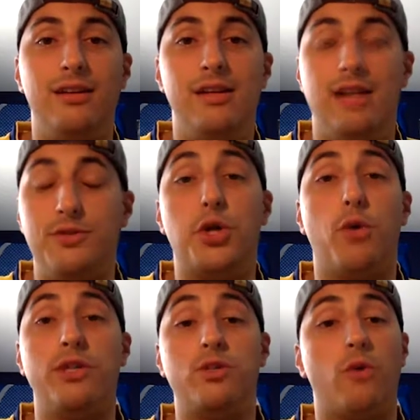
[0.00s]
they've
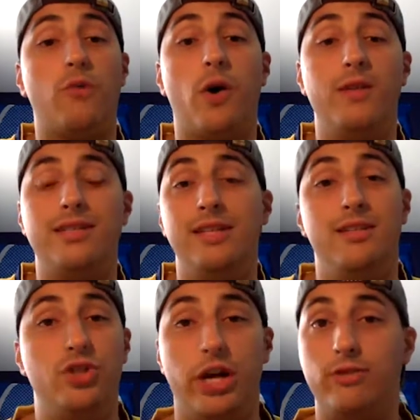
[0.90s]
showed it so far this
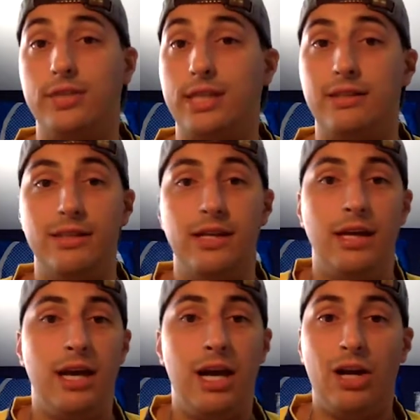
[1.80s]
season. Chelsea.
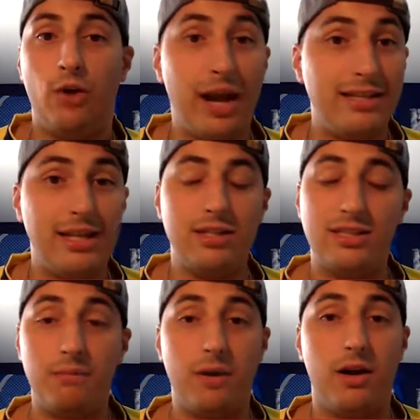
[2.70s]
Granted,
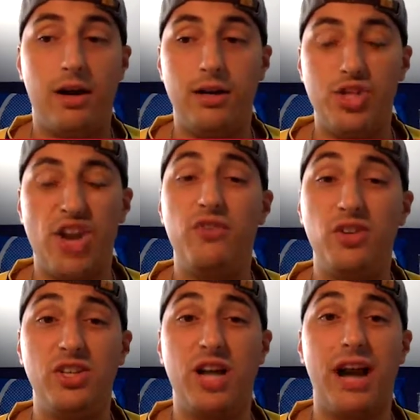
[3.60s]

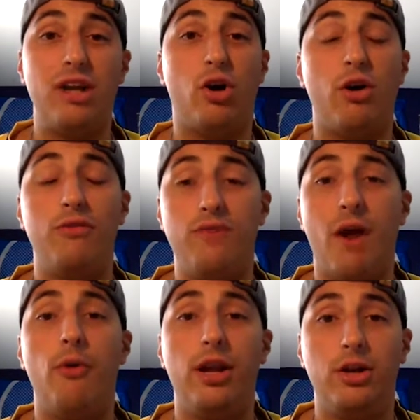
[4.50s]
Sheffield United are
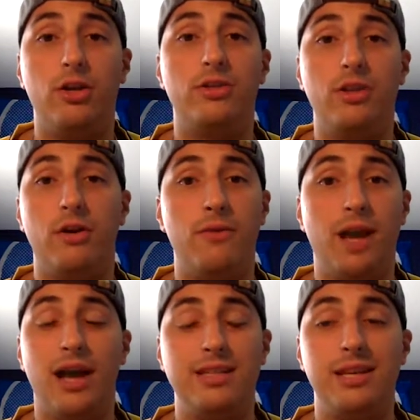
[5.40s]
very good.
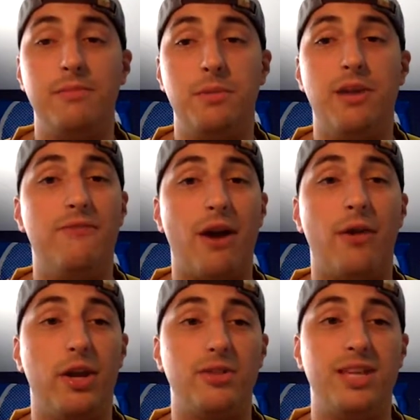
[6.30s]
Seem to be a
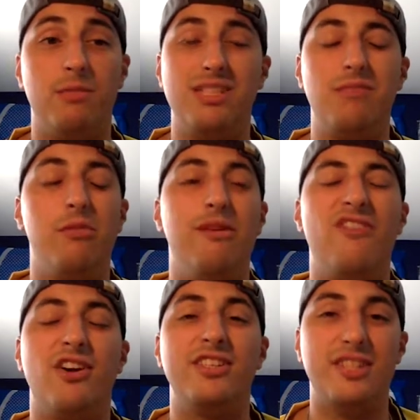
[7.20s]
very good team. They seem to be a
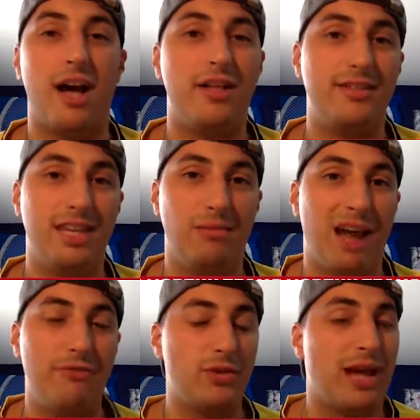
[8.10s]
very solid team. And
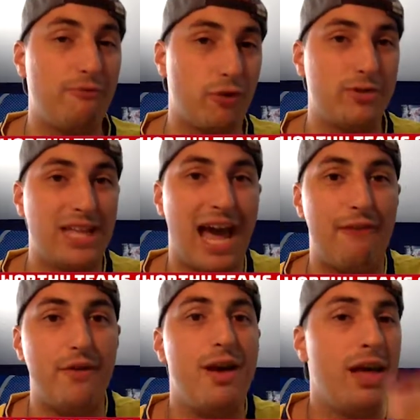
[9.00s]
after that first
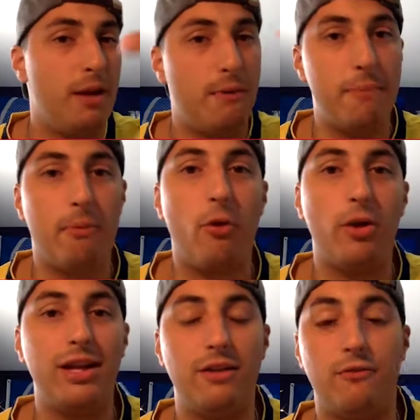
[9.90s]
half, they played
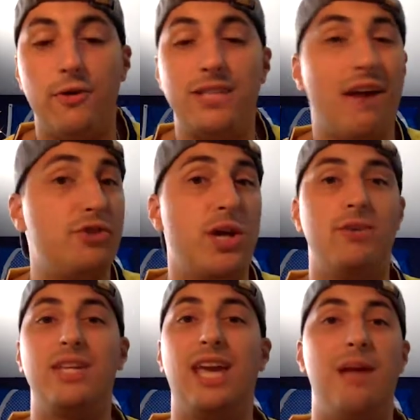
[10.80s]
poorly in the first half.
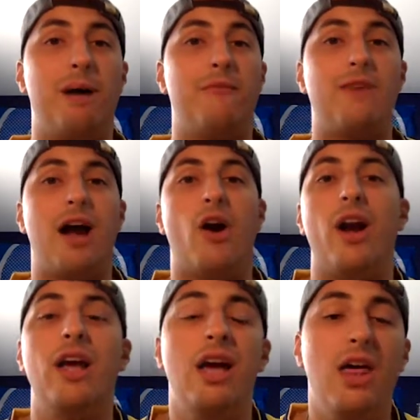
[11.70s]
Chelsea came out
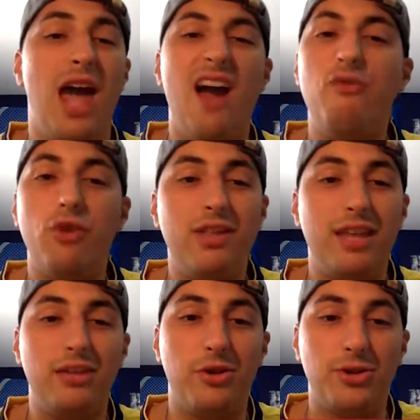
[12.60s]
firing.
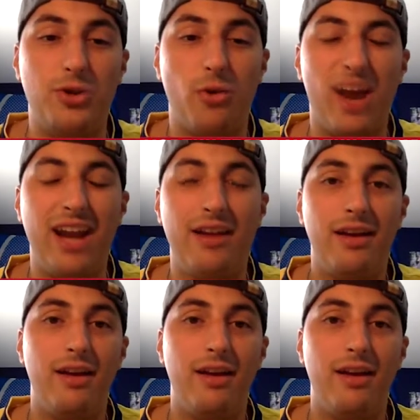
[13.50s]
Everything looked great.